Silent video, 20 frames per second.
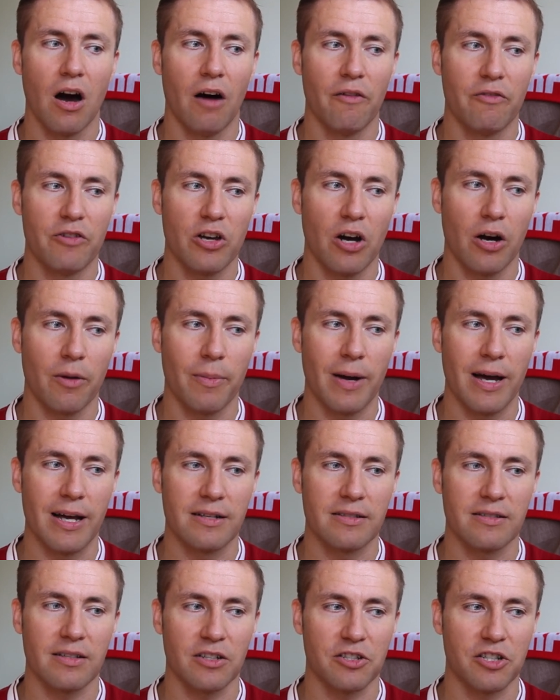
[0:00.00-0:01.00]
of a young
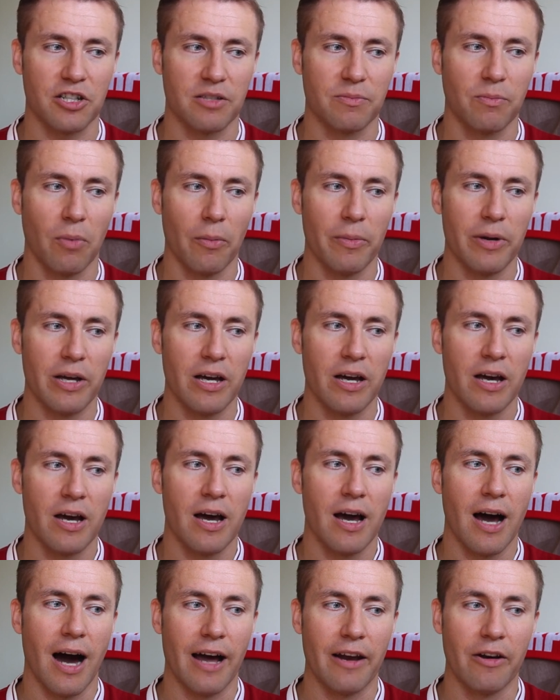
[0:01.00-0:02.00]
man such as Bobby.
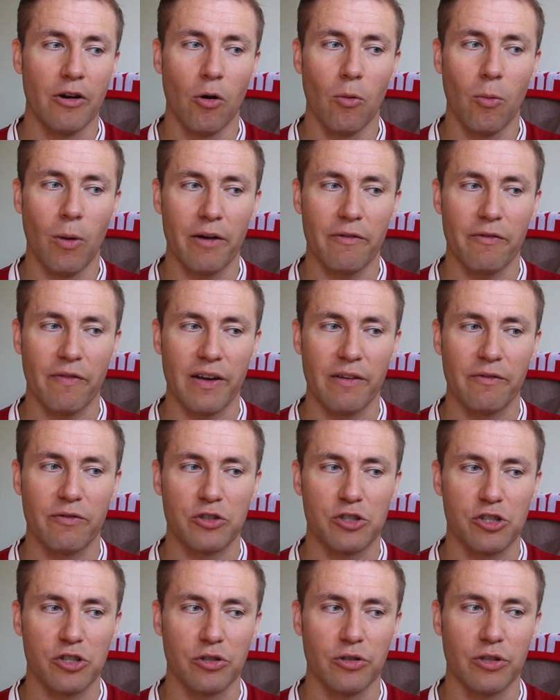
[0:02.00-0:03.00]
I know one thing
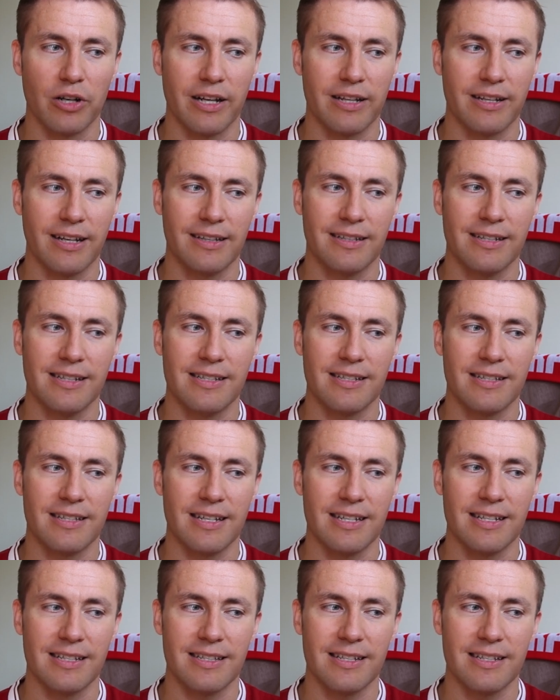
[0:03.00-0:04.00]
for sure, and that he's
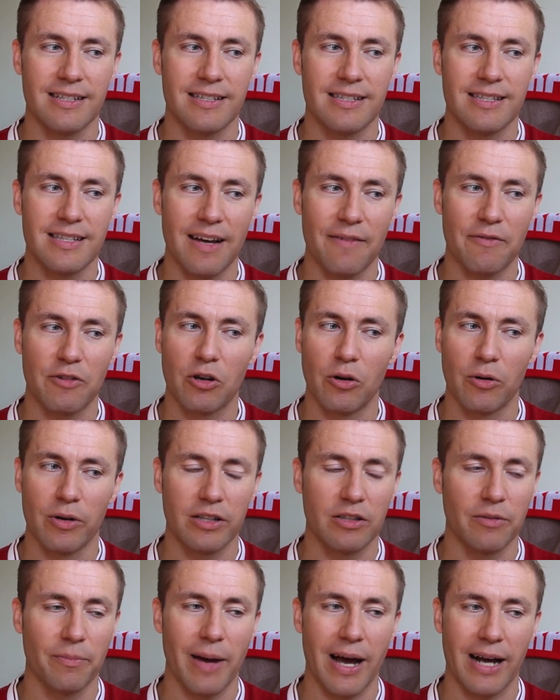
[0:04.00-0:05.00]
never
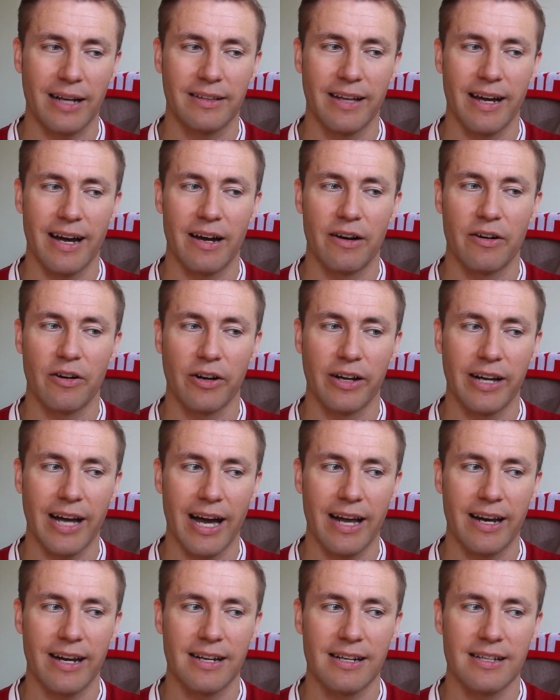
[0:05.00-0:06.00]
going to back there
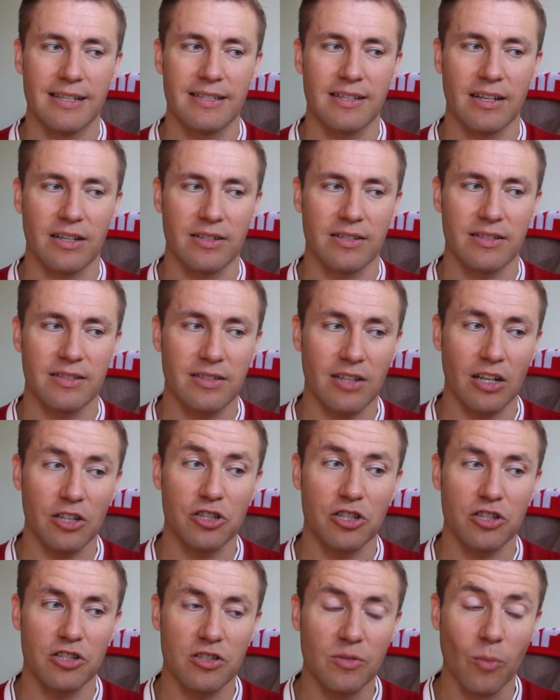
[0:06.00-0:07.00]
again, and he's on
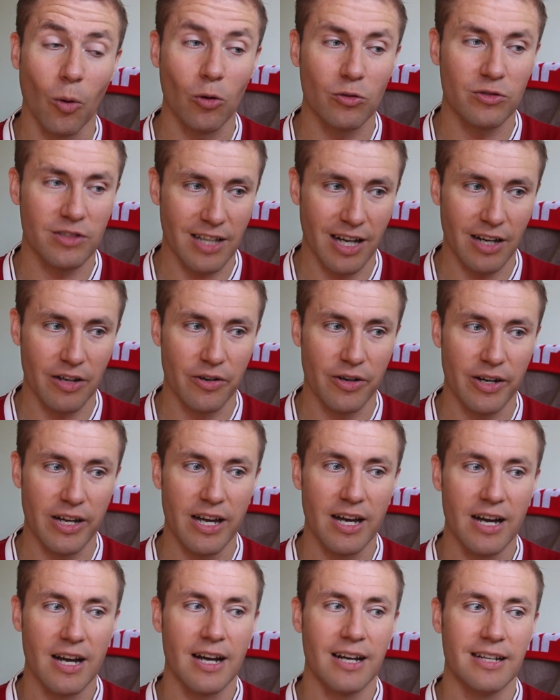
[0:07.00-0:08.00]
such a small
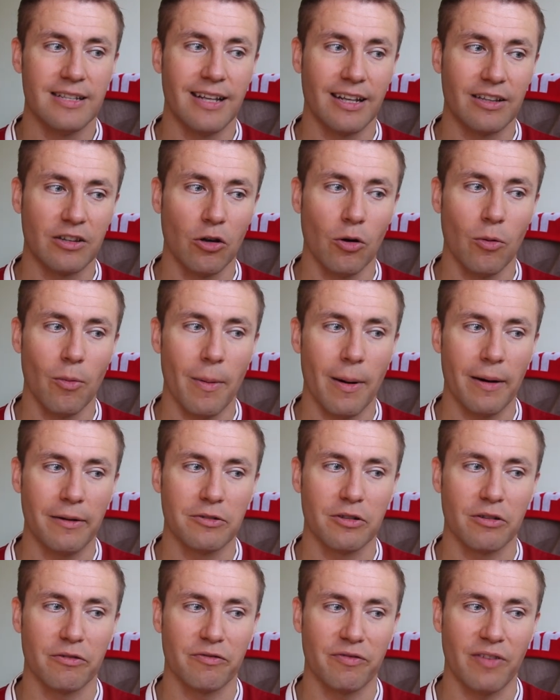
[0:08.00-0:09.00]
salary that no
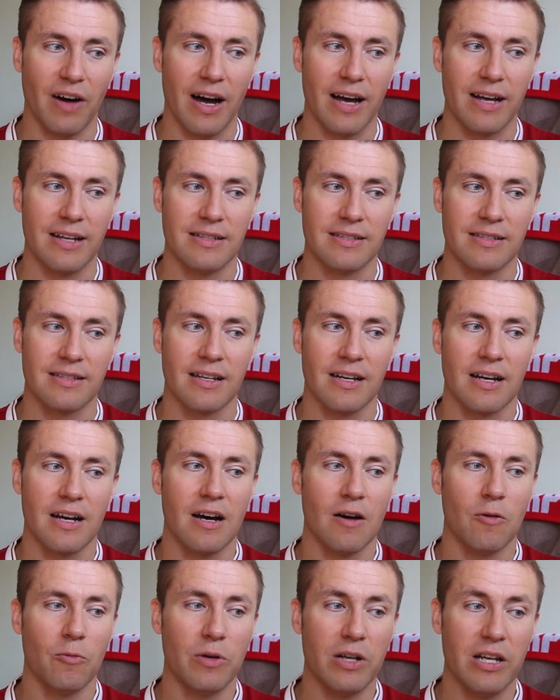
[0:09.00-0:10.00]
amount of fines
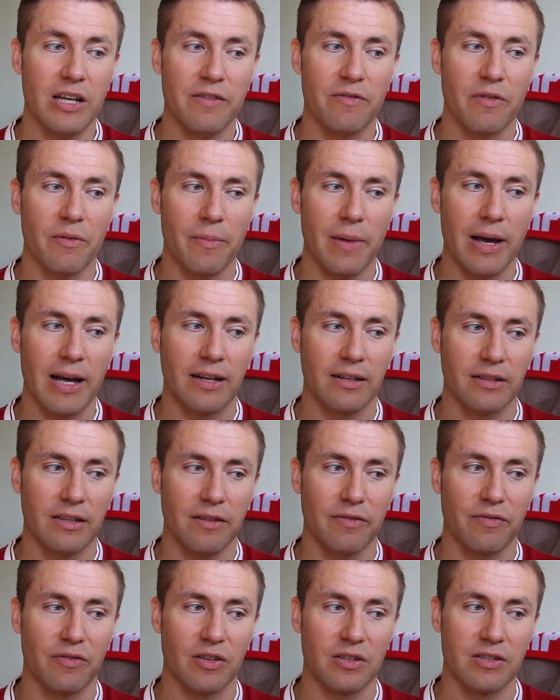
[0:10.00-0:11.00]
will even make a
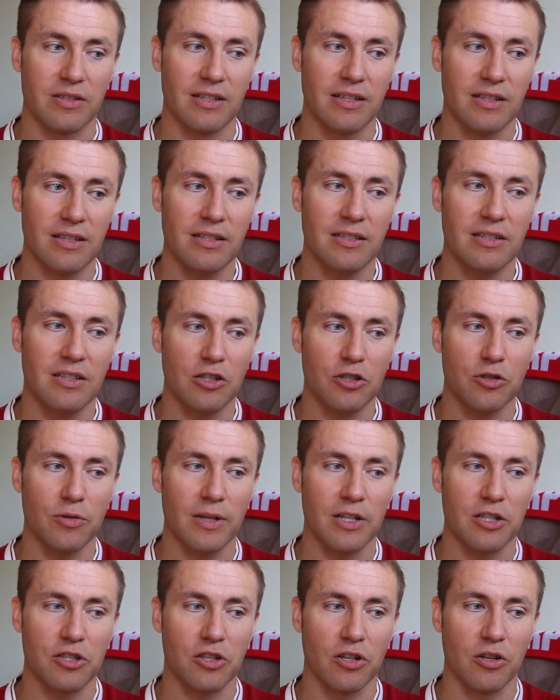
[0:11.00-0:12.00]
difference. In this
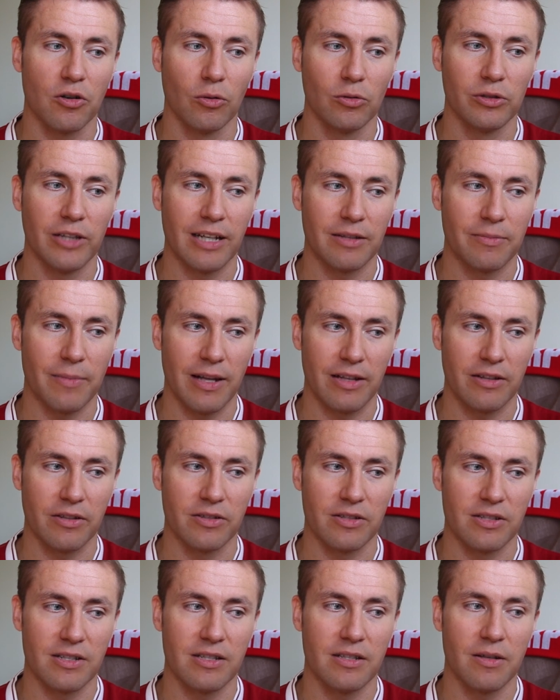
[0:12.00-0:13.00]
situation, all that
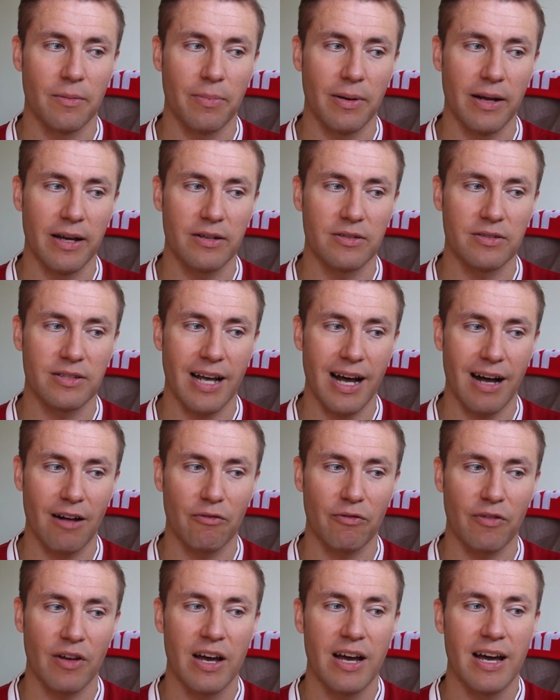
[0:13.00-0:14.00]
matters is the player's
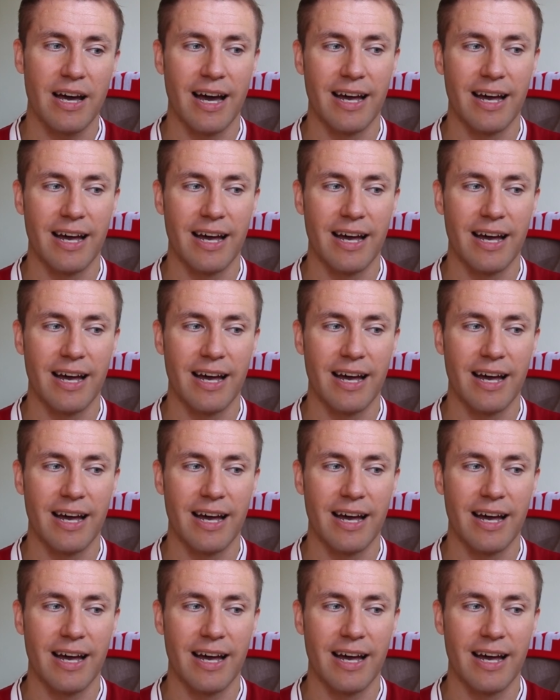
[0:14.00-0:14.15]
health.